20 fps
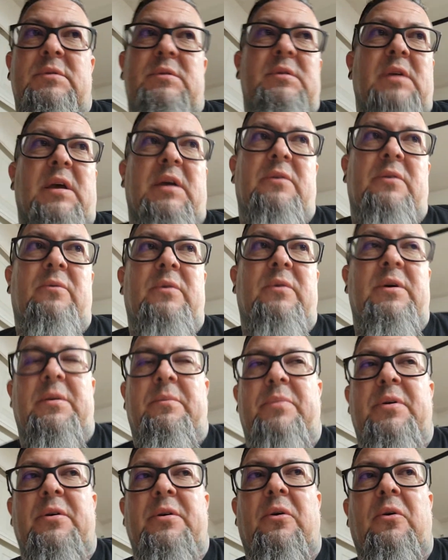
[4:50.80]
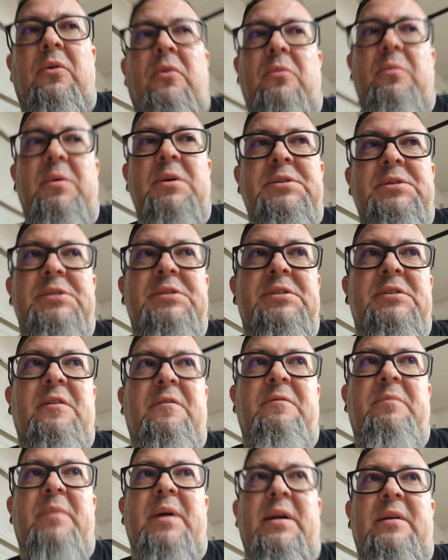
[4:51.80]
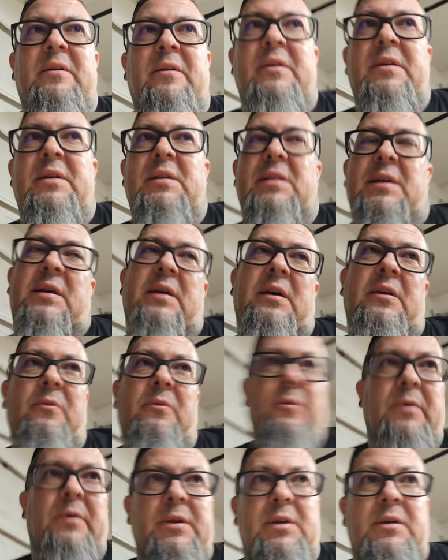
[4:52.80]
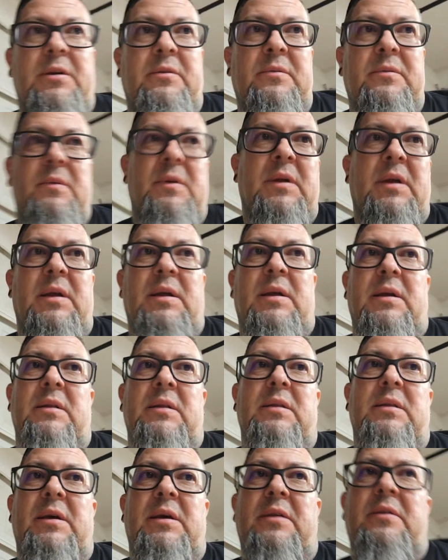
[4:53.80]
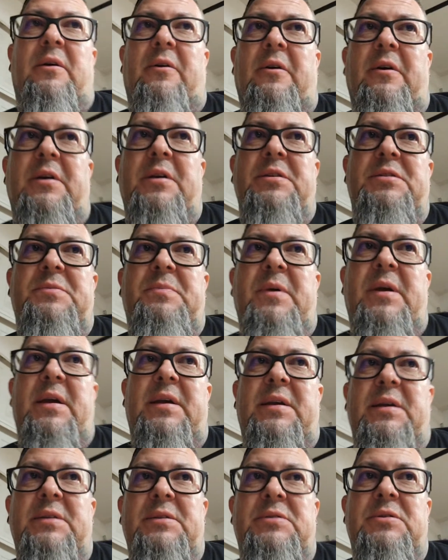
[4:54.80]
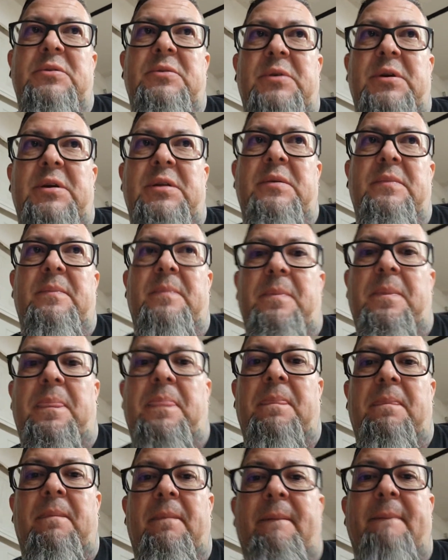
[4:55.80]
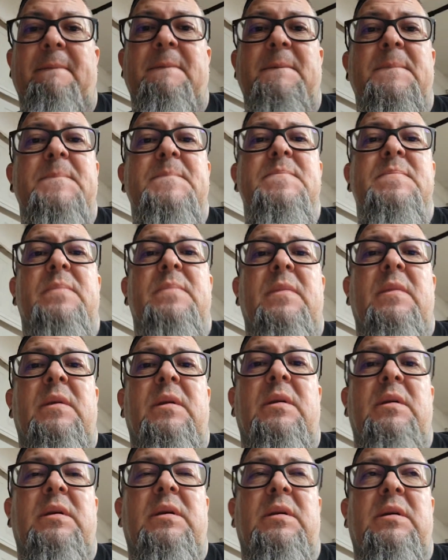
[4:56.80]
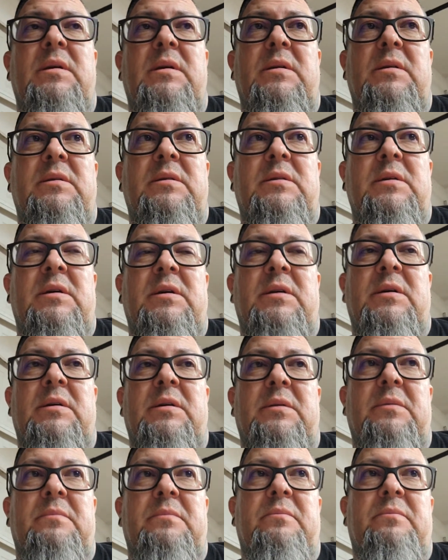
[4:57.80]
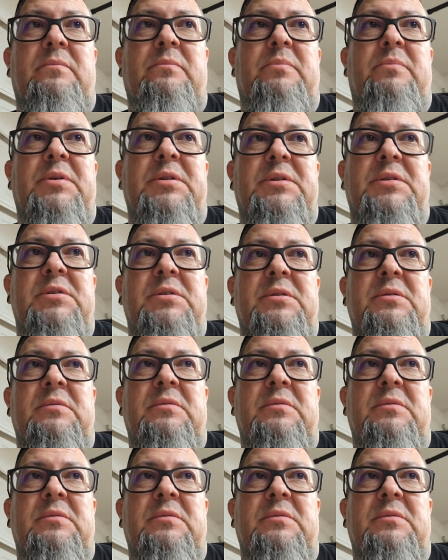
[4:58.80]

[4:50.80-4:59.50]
I don't want to put a whole bunch of stuff back on it. Like I don't want to lay the harness back into it and put the